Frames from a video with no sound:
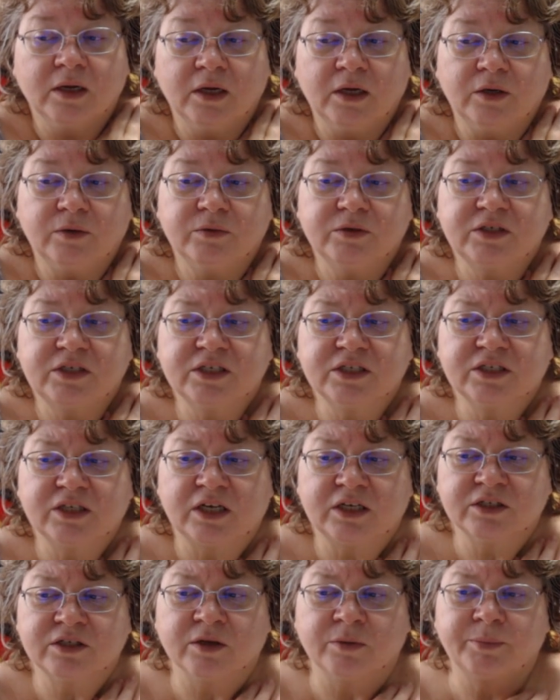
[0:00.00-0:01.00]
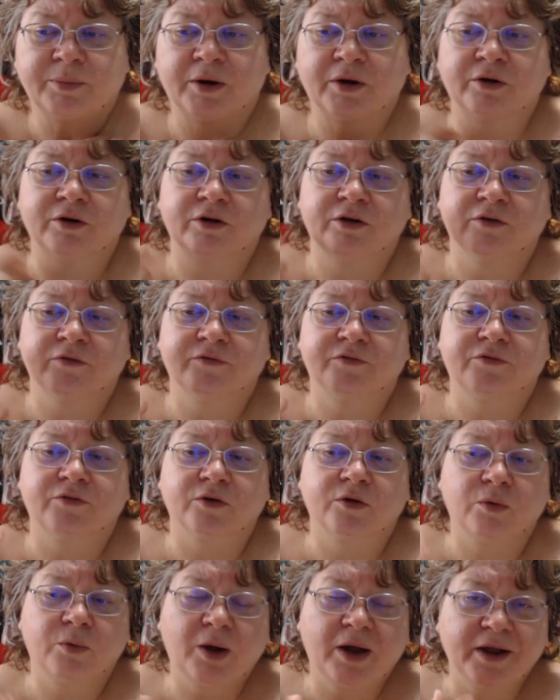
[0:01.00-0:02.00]
which is also part of the
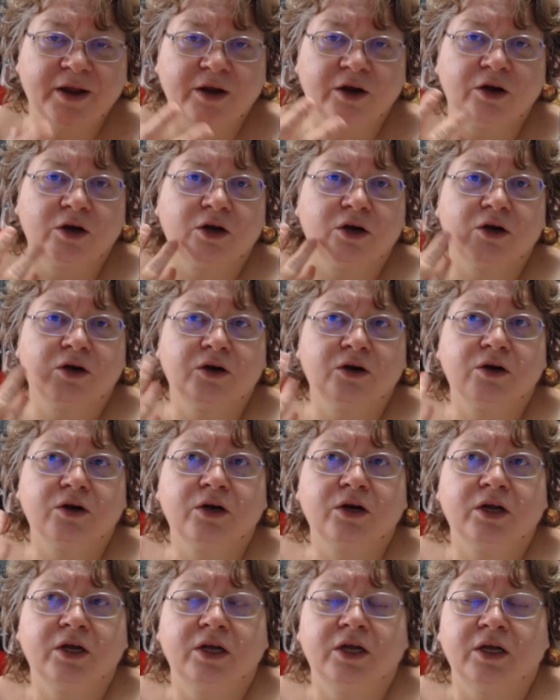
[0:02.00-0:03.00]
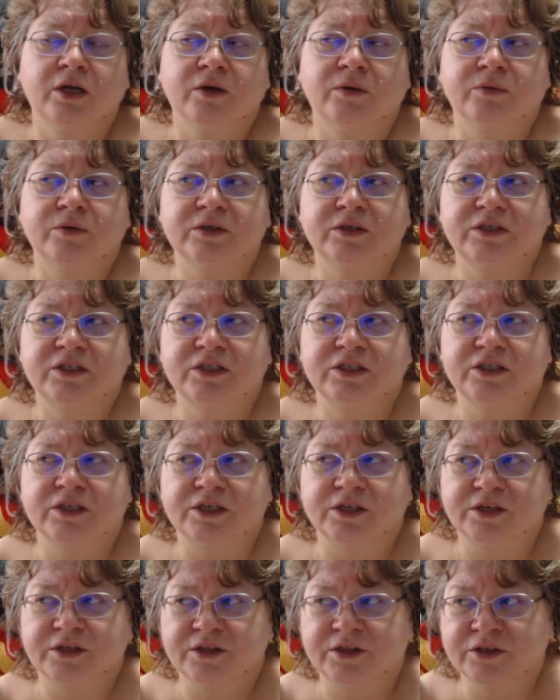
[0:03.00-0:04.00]
choir, which
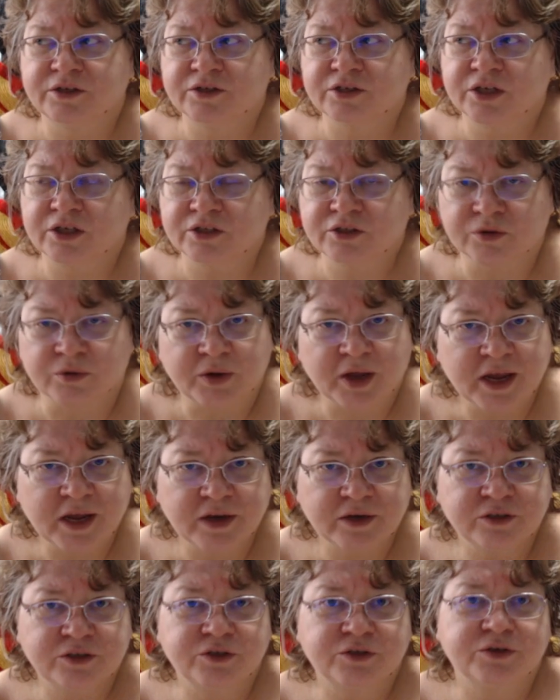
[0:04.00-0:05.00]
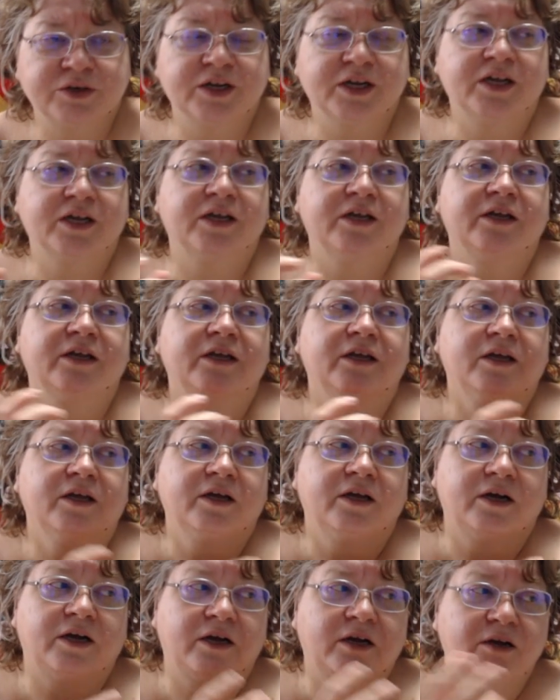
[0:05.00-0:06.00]
there's also cantering,
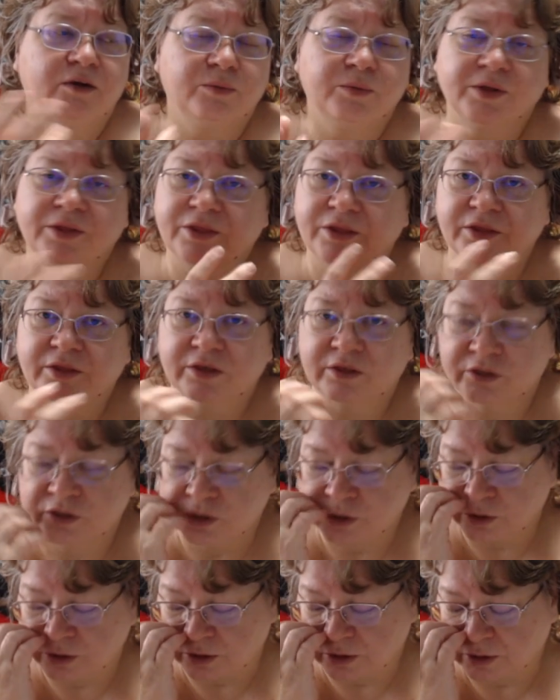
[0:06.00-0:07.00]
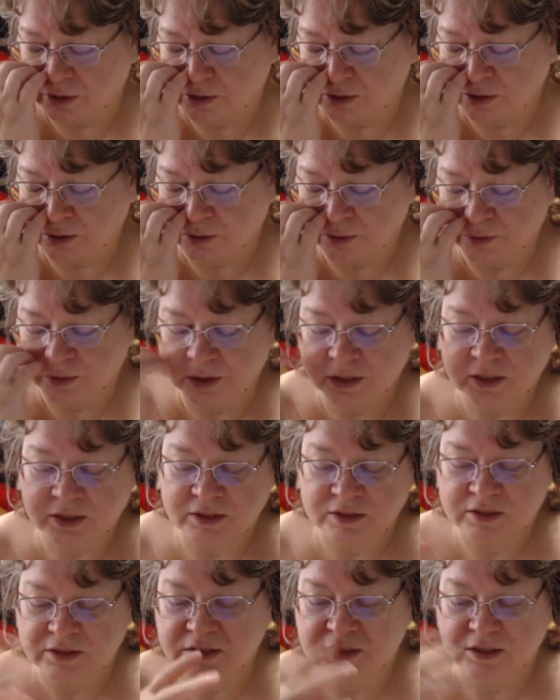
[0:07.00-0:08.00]
all within the church. So
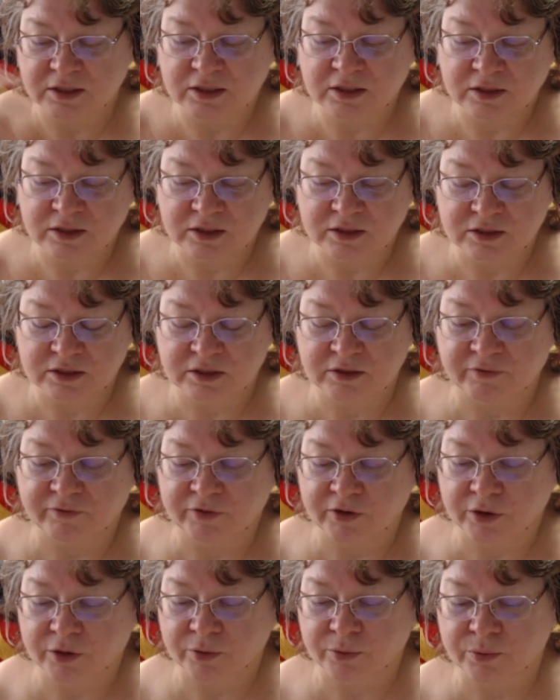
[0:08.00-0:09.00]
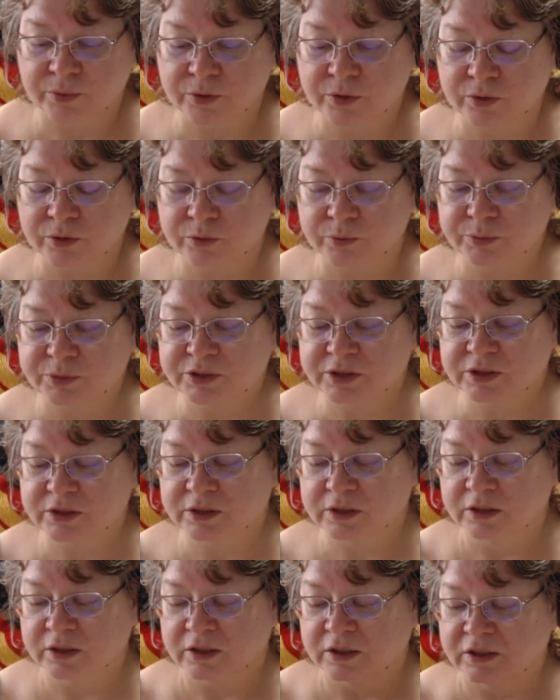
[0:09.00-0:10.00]
he's in these different groups,
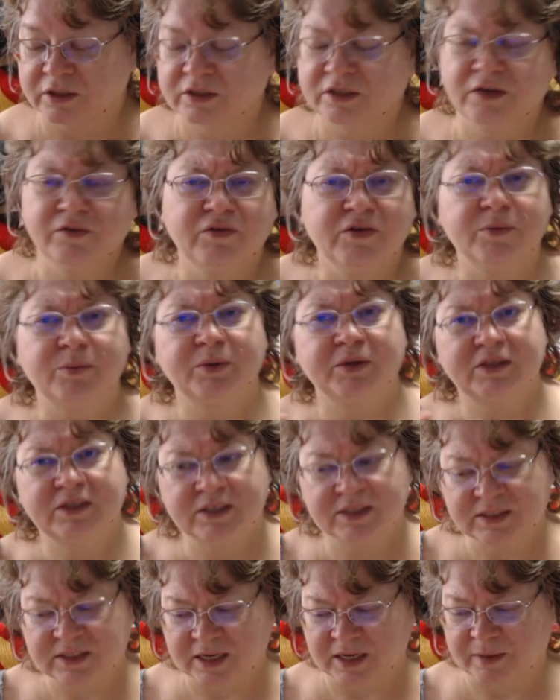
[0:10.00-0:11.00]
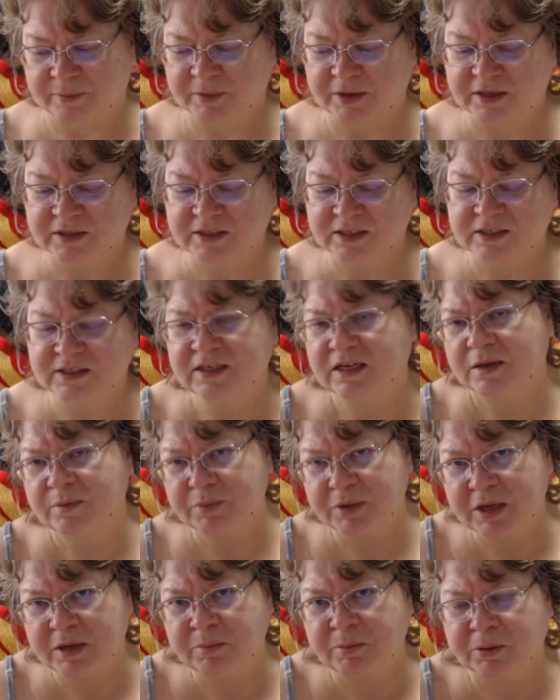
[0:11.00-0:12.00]
different but the same. It's the same
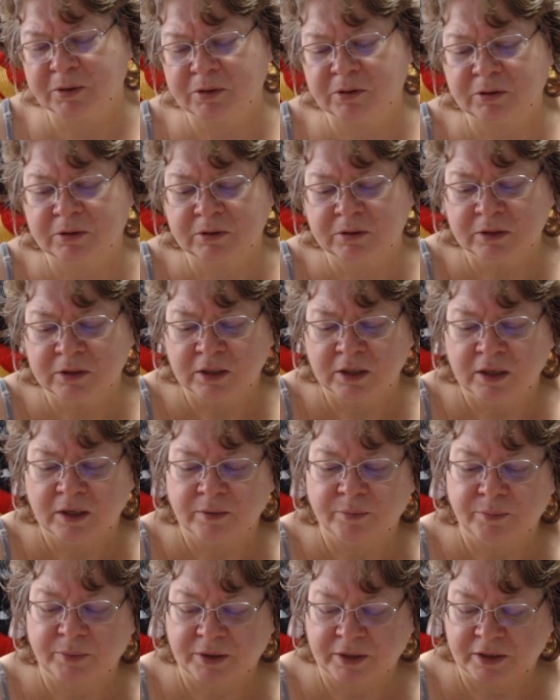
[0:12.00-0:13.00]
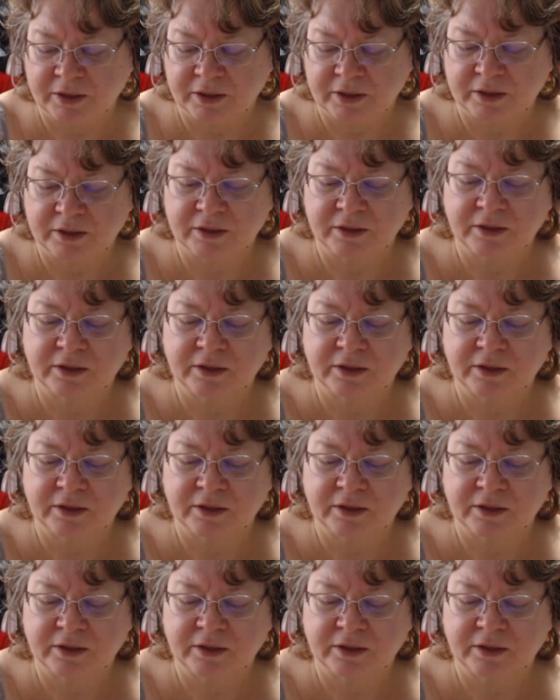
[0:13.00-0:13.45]
people, but